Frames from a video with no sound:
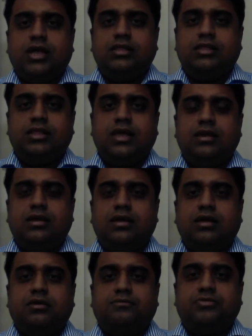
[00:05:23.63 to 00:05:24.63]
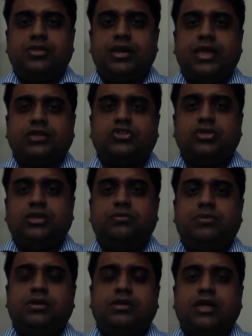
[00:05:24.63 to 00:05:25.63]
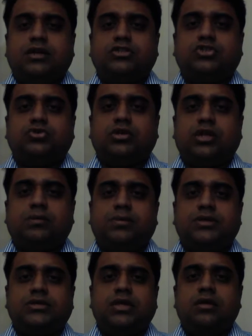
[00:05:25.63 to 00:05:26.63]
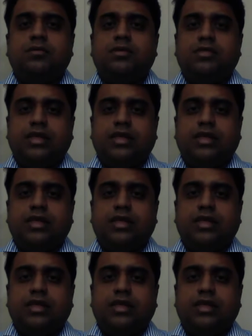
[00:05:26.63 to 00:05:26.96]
And then the next event that is to take place,